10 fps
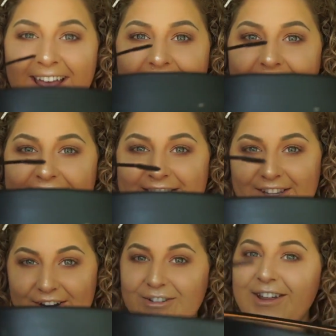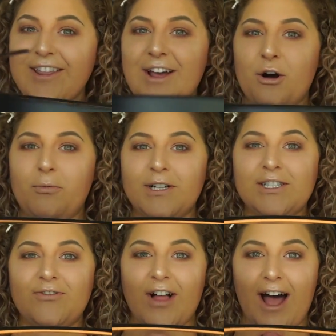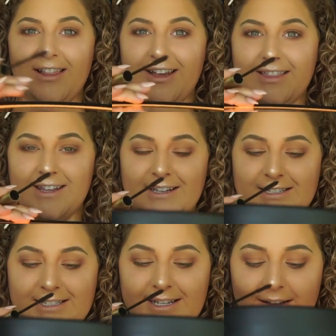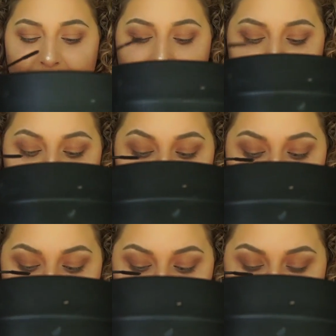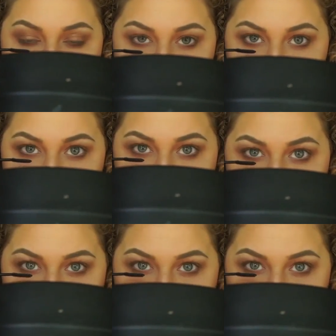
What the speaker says: and it's literally like almost flat like this. And this is how I do it. I like